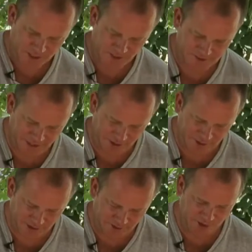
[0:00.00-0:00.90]
this
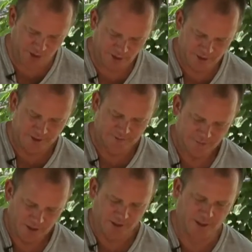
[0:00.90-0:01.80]
out until
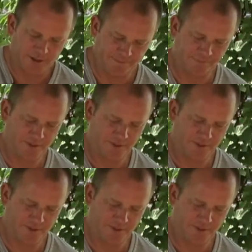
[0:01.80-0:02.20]
the